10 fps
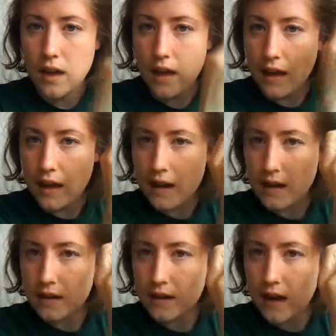
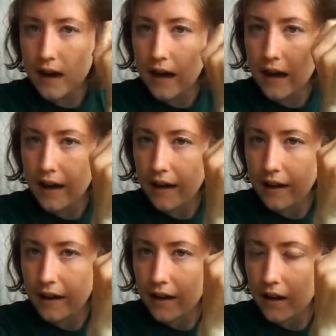and
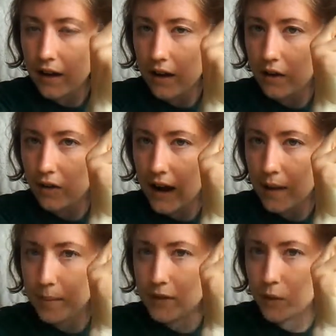I
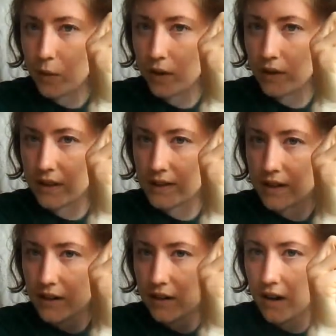grab toward the
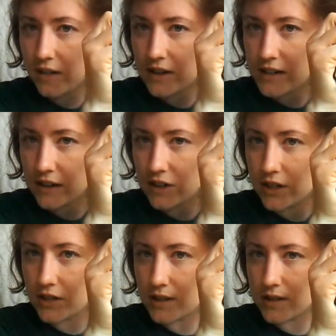center of the
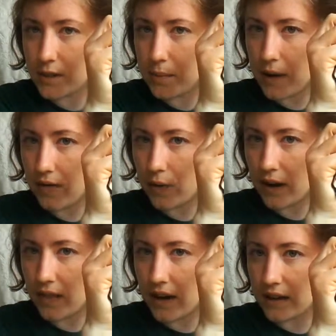section just above
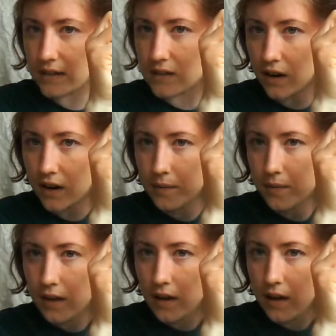where the ends are,
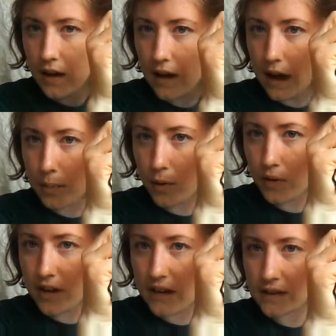and I pull
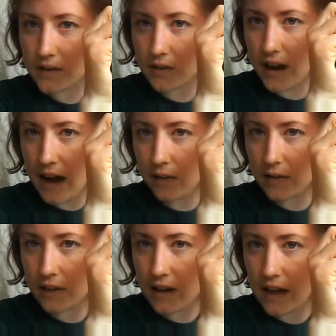the ends
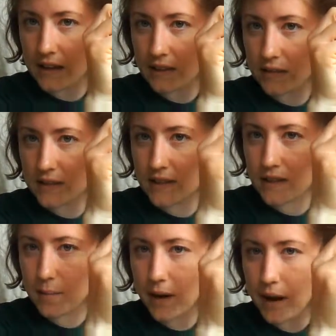around, and you'll see
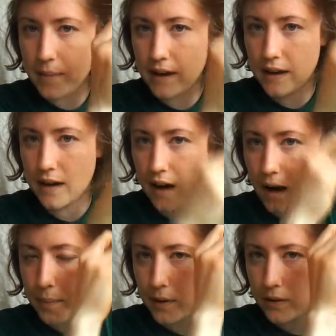them popping
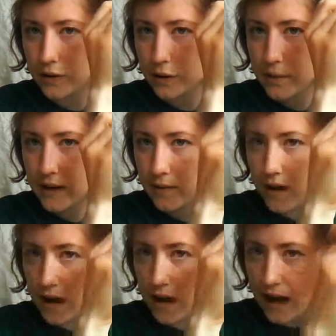up a little bit.
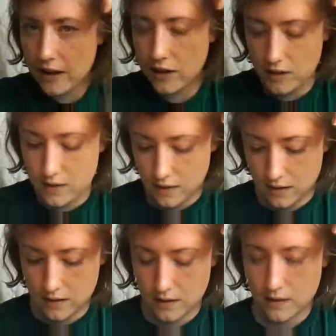I could
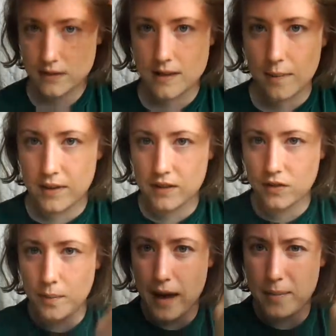stop this
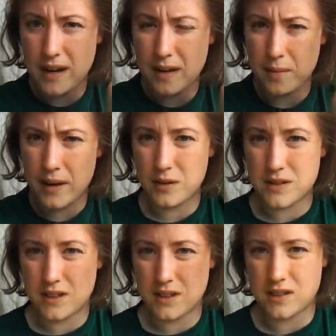from happening by
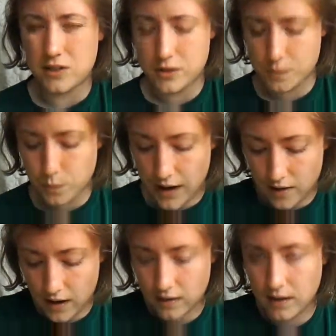using just a little spray
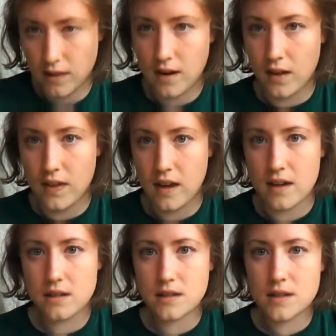directly there on the
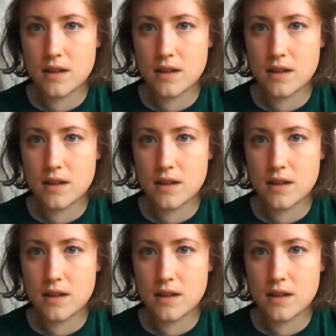ends.